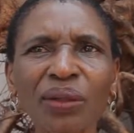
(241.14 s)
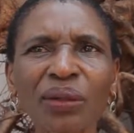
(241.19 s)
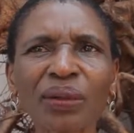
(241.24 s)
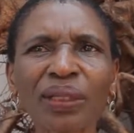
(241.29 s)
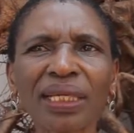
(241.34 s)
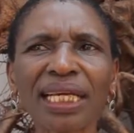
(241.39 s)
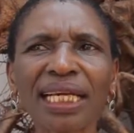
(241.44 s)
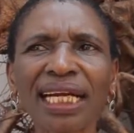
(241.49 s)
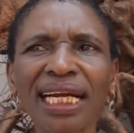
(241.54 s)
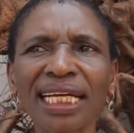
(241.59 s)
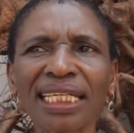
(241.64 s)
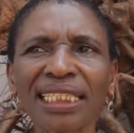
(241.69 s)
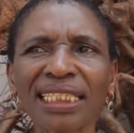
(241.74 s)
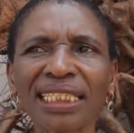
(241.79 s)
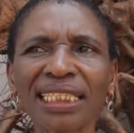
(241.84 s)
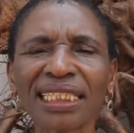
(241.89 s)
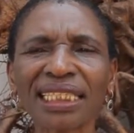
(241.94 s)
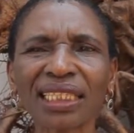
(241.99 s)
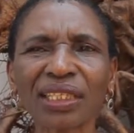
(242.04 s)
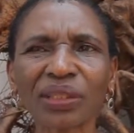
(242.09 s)
looking at
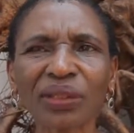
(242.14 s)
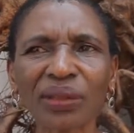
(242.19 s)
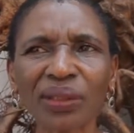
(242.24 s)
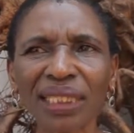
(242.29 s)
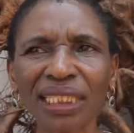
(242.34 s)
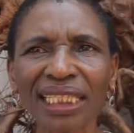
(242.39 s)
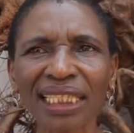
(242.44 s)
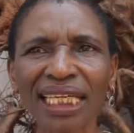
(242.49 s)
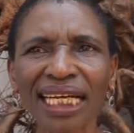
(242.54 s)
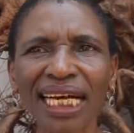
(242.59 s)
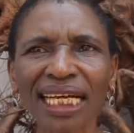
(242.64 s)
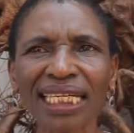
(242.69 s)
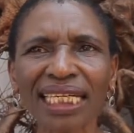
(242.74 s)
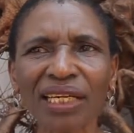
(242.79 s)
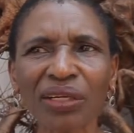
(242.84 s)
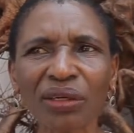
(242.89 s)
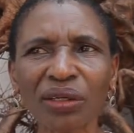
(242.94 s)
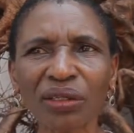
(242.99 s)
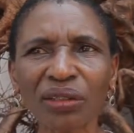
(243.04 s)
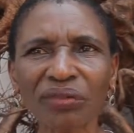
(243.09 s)
insecurity and
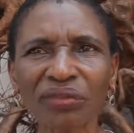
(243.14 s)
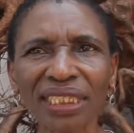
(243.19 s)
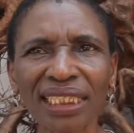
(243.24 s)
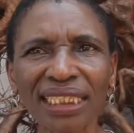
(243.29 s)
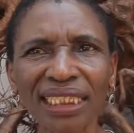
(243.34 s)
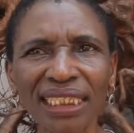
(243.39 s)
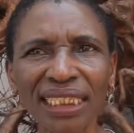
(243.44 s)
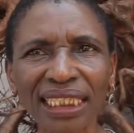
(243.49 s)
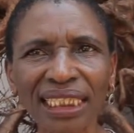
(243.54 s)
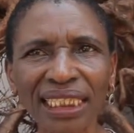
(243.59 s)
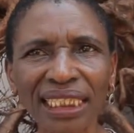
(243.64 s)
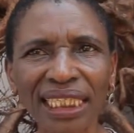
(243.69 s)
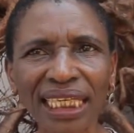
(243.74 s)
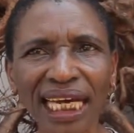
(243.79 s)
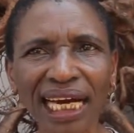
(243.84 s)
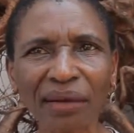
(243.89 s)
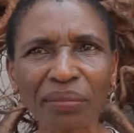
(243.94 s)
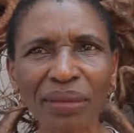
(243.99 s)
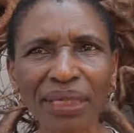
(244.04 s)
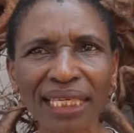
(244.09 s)
the role of the state in
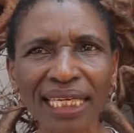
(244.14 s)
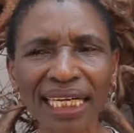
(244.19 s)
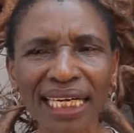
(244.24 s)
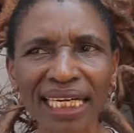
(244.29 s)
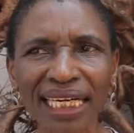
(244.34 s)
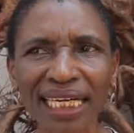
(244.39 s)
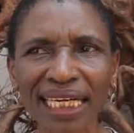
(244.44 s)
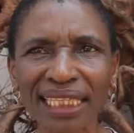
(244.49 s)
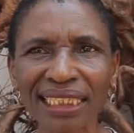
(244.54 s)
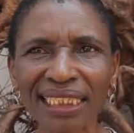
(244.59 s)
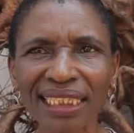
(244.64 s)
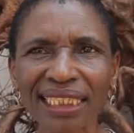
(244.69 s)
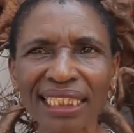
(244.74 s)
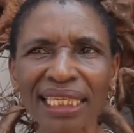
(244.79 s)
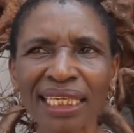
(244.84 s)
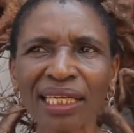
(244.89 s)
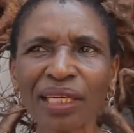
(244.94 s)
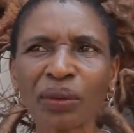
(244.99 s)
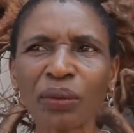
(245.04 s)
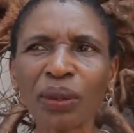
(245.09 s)
urban areas,
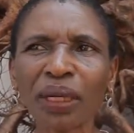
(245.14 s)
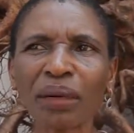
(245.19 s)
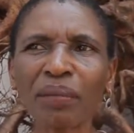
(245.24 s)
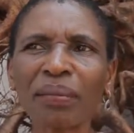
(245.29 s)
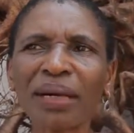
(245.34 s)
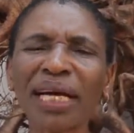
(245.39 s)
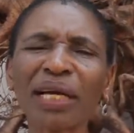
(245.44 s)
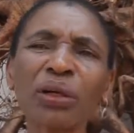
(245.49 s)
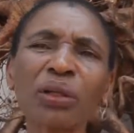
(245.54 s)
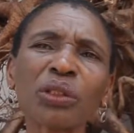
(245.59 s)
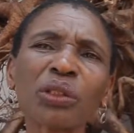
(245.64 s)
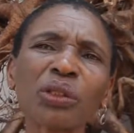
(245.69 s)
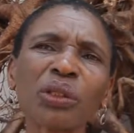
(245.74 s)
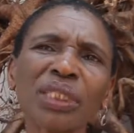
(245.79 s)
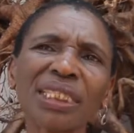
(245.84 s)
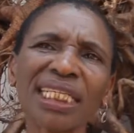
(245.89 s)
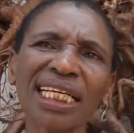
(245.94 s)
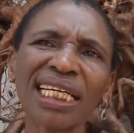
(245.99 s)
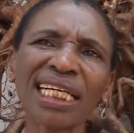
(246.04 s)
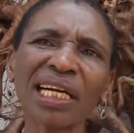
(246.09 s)
whereby also
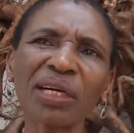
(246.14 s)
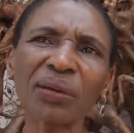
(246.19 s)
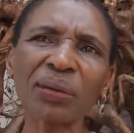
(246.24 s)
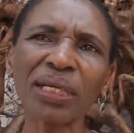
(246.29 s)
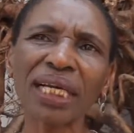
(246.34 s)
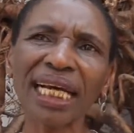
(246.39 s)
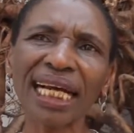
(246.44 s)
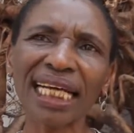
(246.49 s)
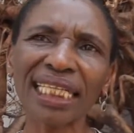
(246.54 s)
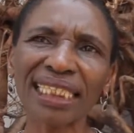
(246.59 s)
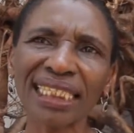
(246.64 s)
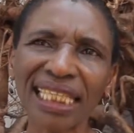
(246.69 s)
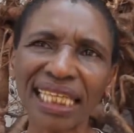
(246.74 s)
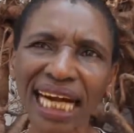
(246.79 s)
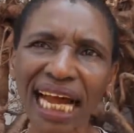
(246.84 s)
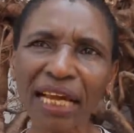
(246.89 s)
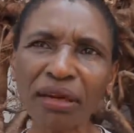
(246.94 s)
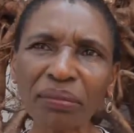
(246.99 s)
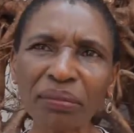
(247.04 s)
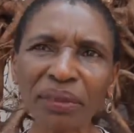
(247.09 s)
generally looking at
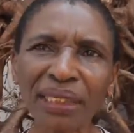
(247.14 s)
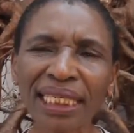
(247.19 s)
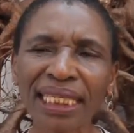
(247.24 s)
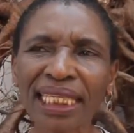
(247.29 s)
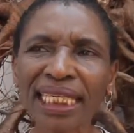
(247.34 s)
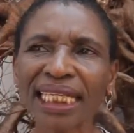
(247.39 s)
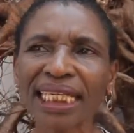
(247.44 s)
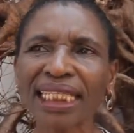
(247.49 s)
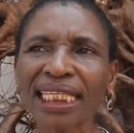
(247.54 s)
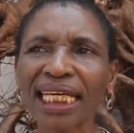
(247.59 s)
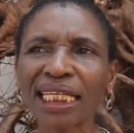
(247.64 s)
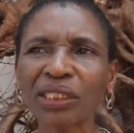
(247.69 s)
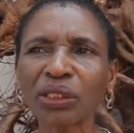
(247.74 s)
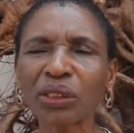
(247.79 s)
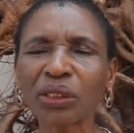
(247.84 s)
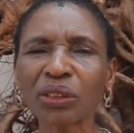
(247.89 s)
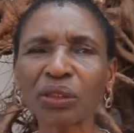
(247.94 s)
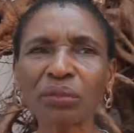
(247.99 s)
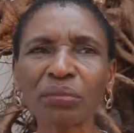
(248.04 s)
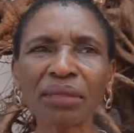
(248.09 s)
crime. It has
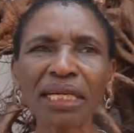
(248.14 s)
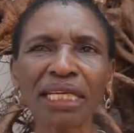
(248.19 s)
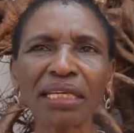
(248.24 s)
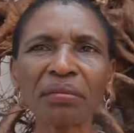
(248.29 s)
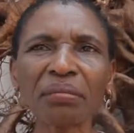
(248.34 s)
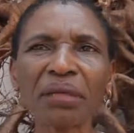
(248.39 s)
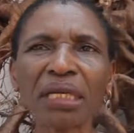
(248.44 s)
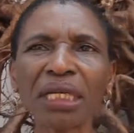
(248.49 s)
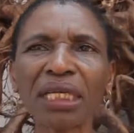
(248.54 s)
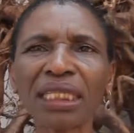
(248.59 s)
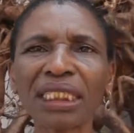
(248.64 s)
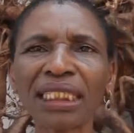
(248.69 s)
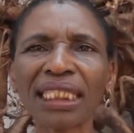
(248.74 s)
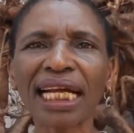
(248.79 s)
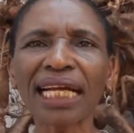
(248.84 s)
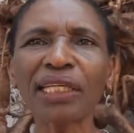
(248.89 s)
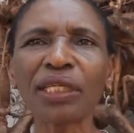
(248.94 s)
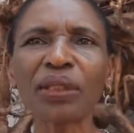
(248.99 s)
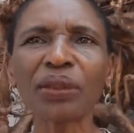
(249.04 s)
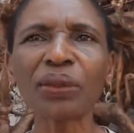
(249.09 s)
also made me
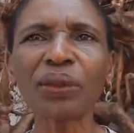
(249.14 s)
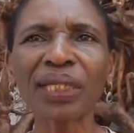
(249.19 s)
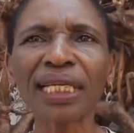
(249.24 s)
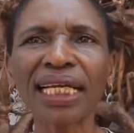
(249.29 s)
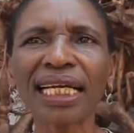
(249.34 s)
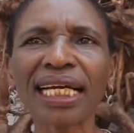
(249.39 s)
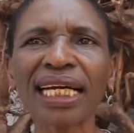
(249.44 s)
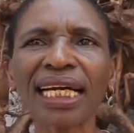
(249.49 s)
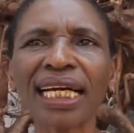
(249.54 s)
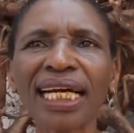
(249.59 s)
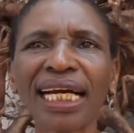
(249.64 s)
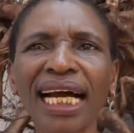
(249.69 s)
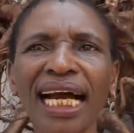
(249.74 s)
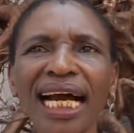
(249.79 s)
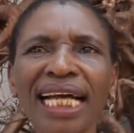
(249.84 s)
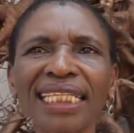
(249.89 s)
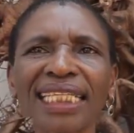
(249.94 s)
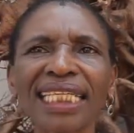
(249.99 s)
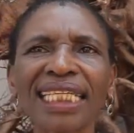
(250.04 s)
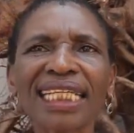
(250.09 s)
start looking
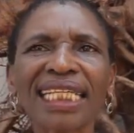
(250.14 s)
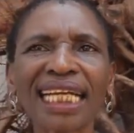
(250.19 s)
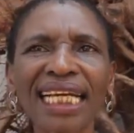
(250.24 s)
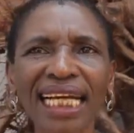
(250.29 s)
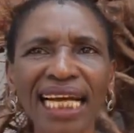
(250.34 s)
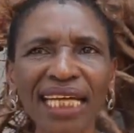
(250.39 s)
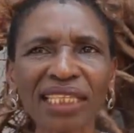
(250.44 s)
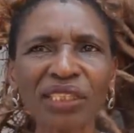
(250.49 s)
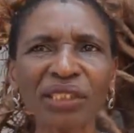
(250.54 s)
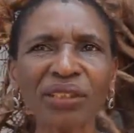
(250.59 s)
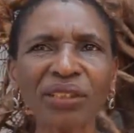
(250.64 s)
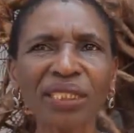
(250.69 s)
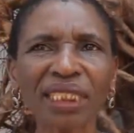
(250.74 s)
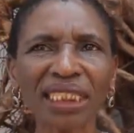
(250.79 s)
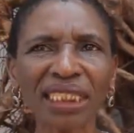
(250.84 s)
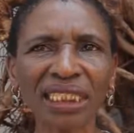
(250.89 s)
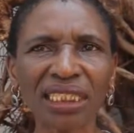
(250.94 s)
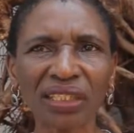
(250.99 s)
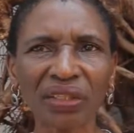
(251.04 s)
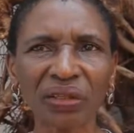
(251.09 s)
at international
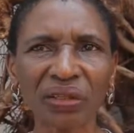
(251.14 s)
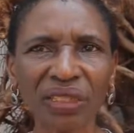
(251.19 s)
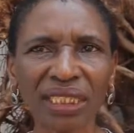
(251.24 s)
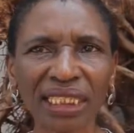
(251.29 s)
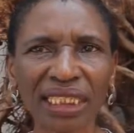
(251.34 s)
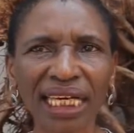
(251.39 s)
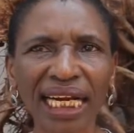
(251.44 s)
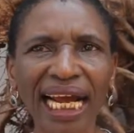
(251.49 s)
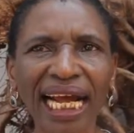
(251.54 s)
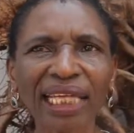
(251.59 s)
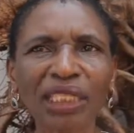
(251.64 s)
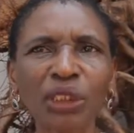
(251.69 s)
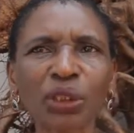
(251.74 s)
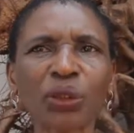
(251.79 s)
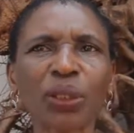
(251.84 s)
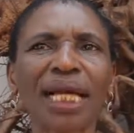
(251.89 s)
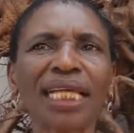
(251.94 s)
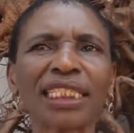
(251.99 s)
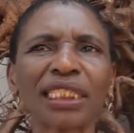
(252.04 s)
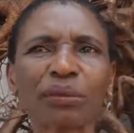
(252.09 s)
insecurity and
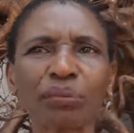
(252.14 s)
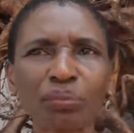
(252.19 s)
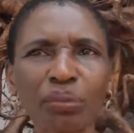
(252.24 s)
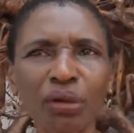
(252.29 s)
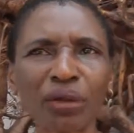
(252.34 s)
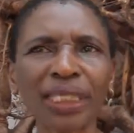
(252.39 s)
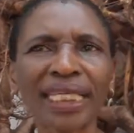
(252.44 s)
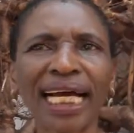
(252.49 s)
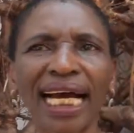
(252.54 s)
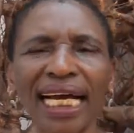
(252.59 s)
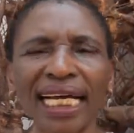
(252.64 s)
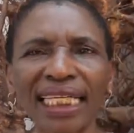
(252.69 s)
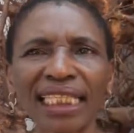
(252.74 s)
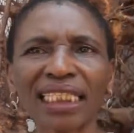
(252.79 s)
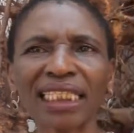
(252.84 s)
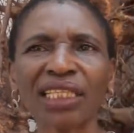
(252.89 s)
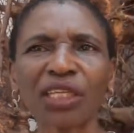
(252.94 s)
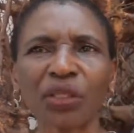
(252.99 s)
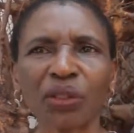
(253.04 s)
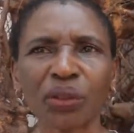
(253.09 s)
transborder
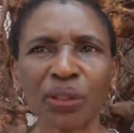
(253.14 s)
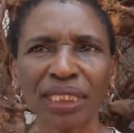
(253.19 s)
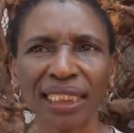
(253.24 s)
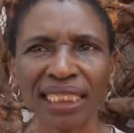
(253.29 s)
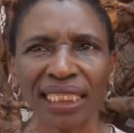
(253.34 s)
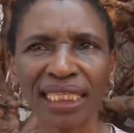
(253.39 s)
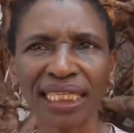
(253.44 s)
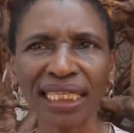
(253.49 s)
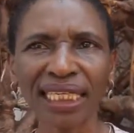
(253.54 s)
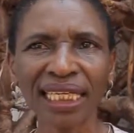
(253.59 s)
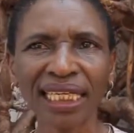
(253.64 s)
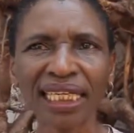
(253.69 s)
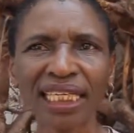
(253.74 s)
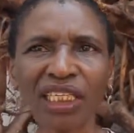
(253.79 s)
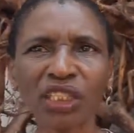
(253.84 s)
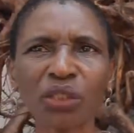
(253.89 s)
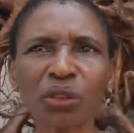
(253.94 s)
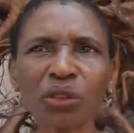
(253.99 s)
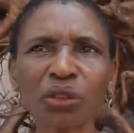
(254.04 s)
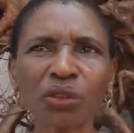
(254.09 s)
insecurity,
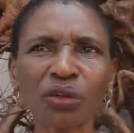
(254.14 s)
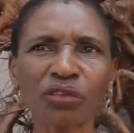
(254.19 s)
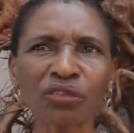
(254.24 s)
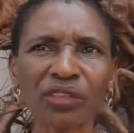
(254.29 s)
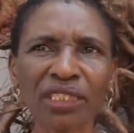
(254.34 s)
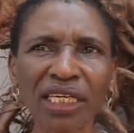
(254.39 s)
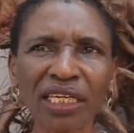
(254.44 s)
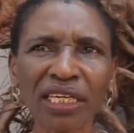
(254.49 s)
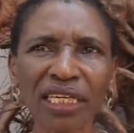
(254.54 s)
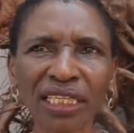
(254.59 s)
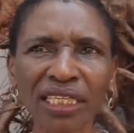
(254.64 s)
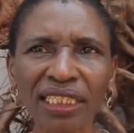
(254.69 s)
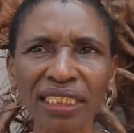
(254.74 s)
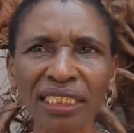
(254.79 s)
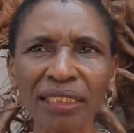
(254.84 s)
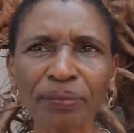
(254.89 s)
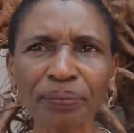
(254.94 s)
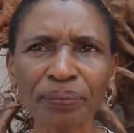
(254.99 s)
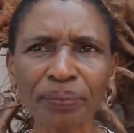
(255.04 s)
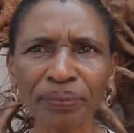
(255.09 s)
issues of
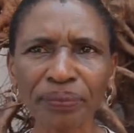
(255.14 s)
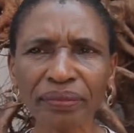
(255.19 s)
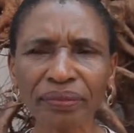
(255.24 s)
terrorism,